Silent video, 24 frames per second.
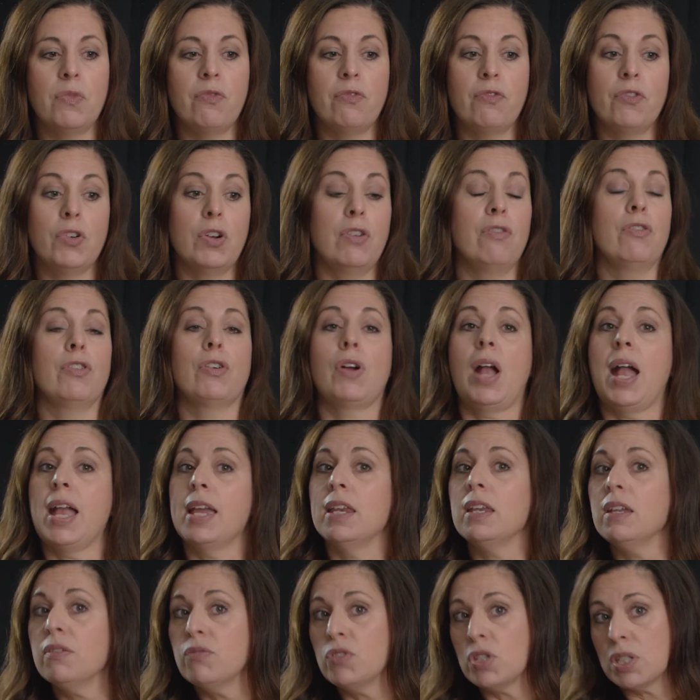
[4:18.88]
for a
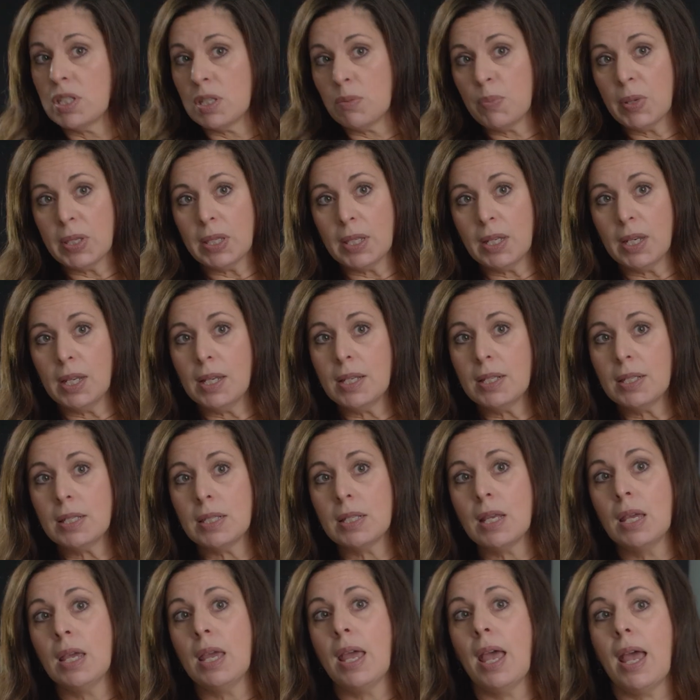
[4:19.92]
variety of
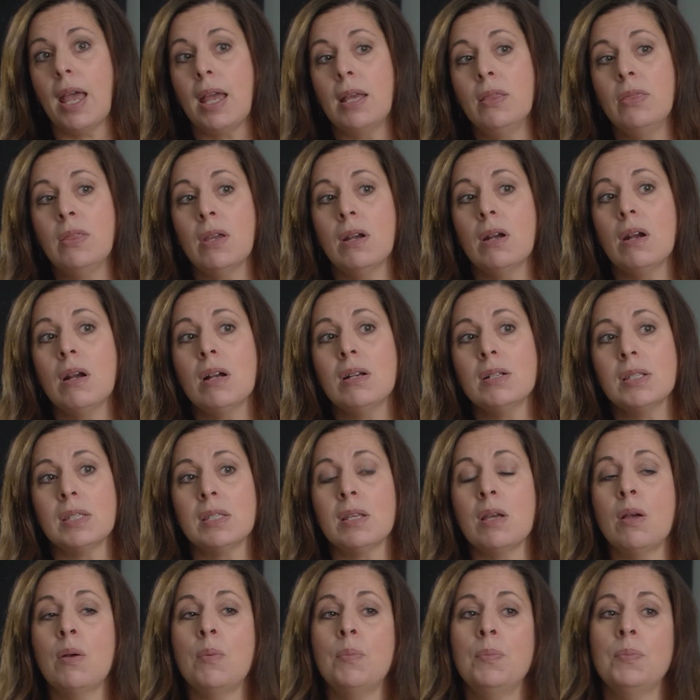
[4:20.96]
disabilities. And there are
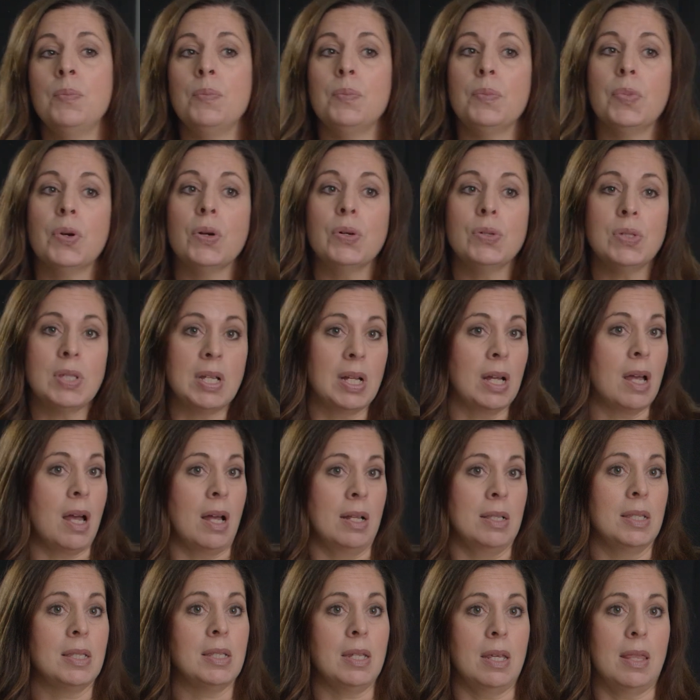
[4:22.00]
some pros and
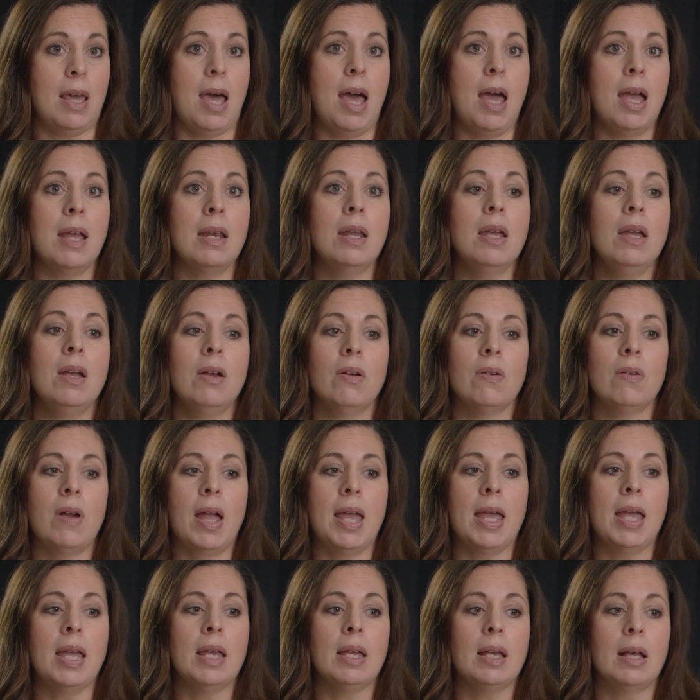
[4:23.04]
cons to that,
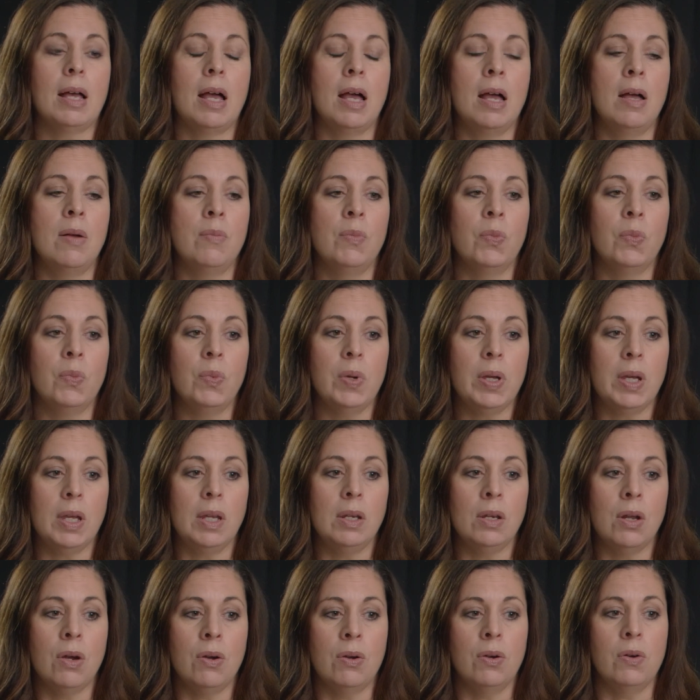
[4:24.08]
right?
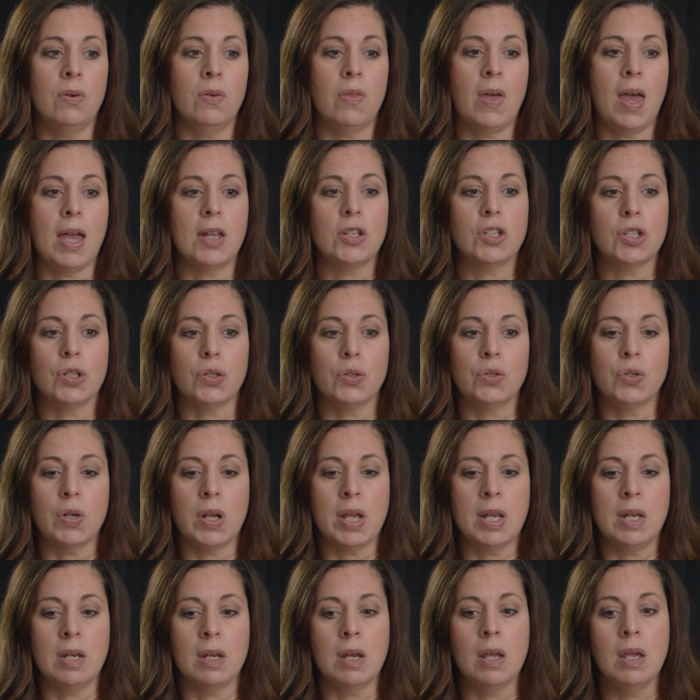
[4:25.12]
We know that
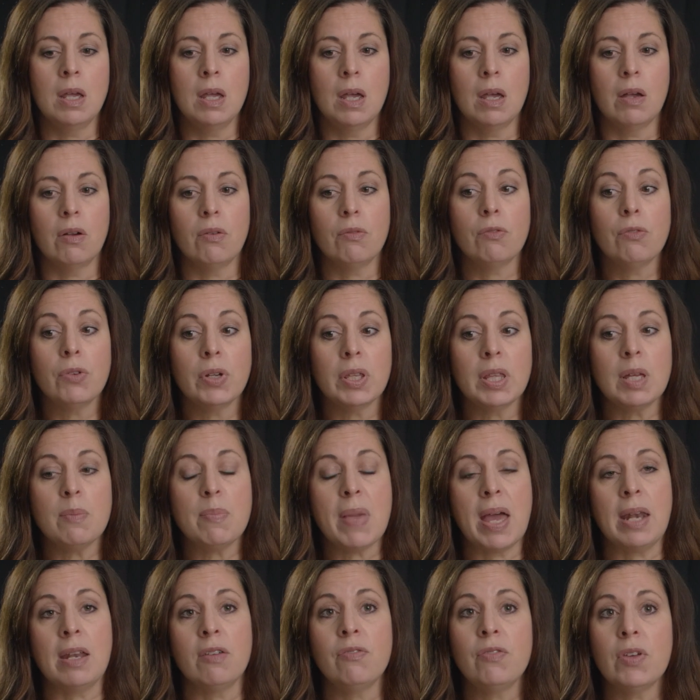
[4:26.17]
children really
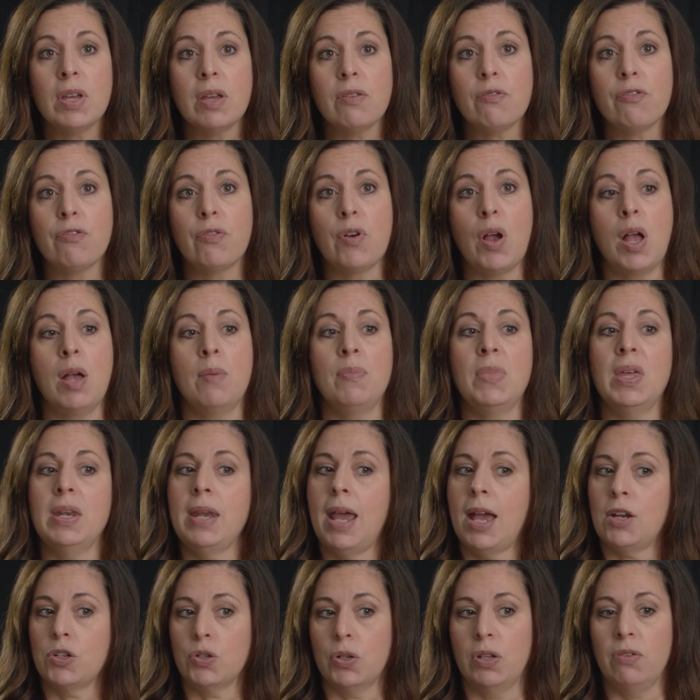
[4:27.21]
benefit from the
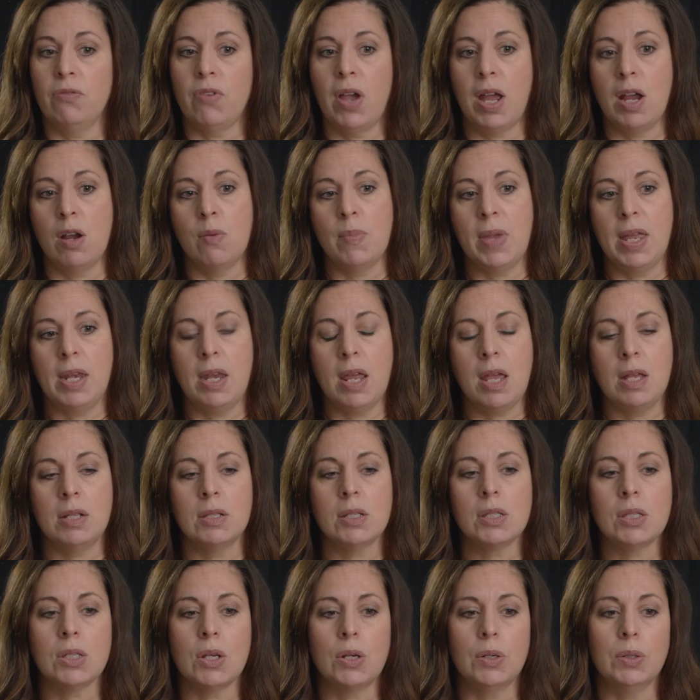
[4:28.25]
natural environment.
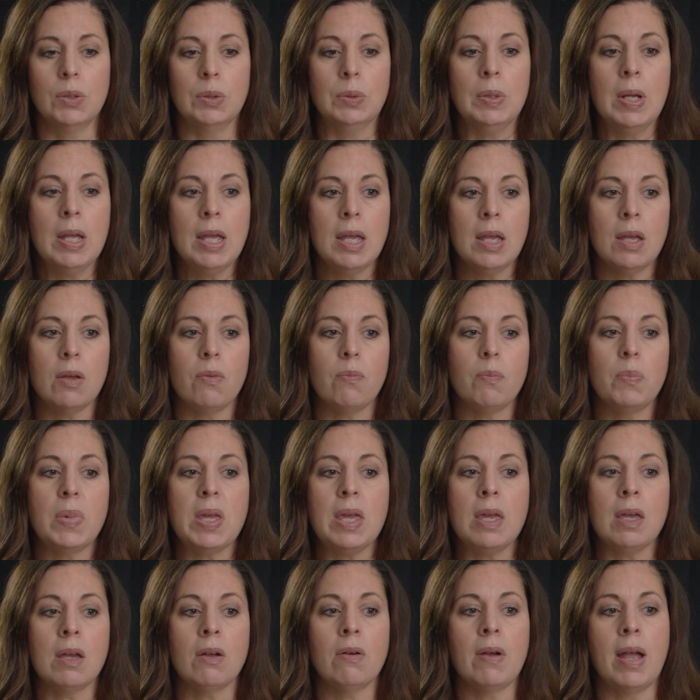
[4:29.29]
And so
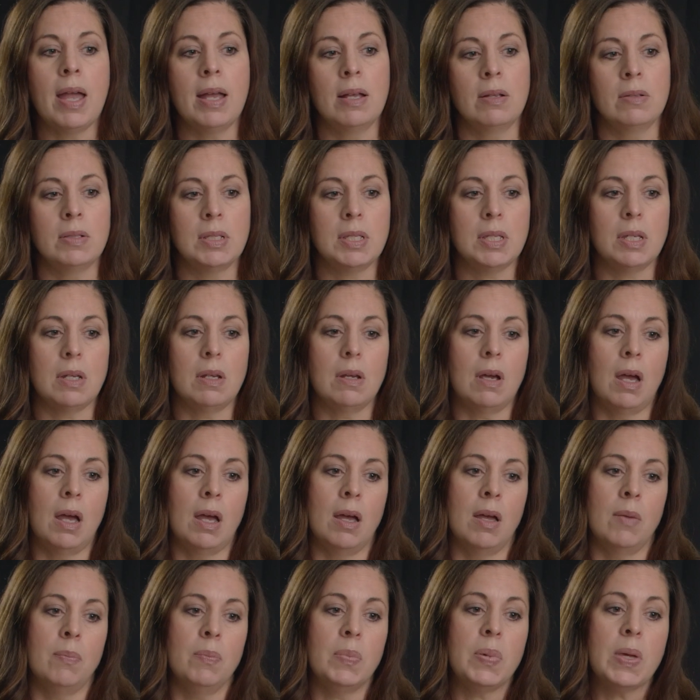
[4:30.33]
being around
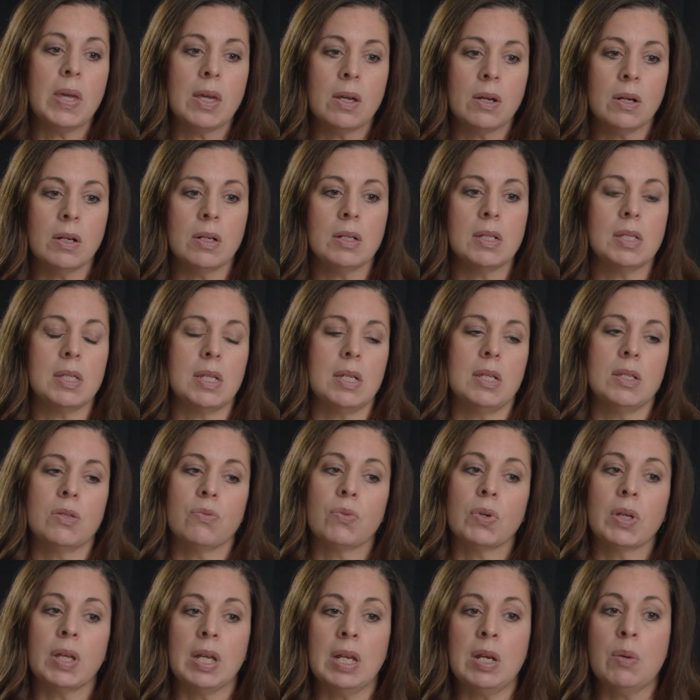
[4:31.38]
peers is
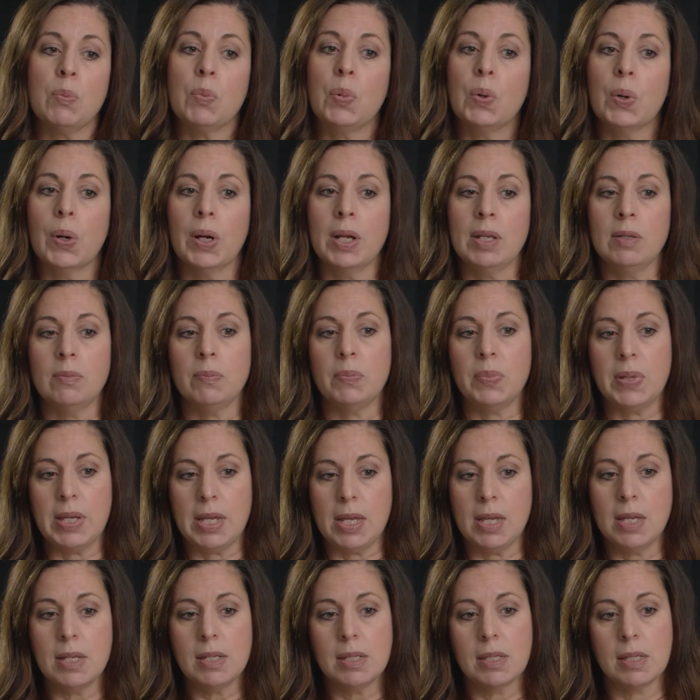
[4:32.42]
really an important
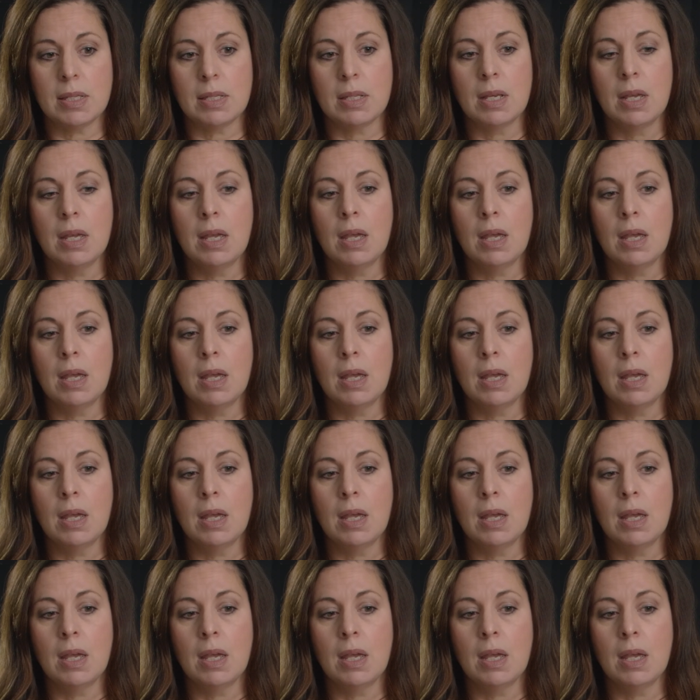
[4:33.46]
piece